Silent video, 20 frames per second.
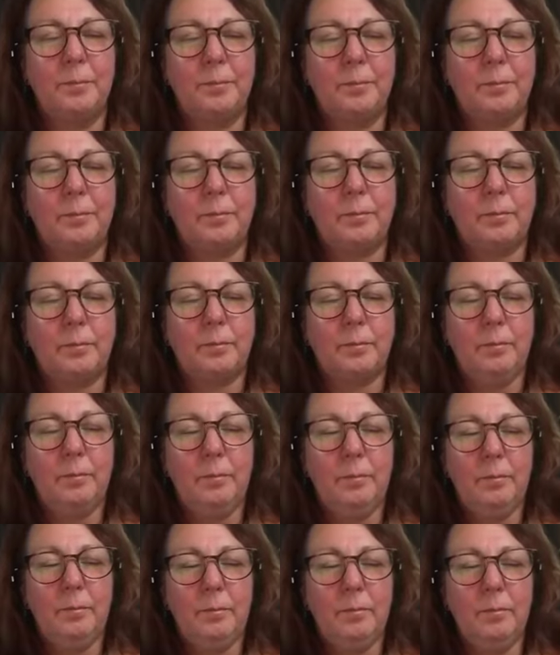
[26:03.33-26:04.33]

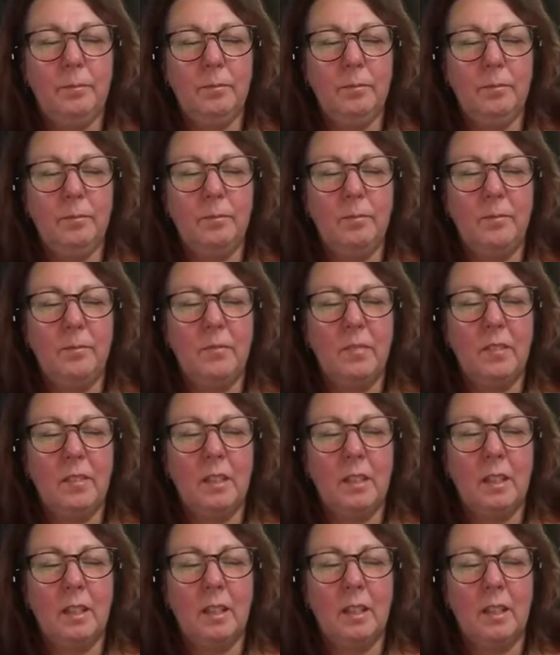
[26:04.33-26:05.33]
No one is speaking in this clip.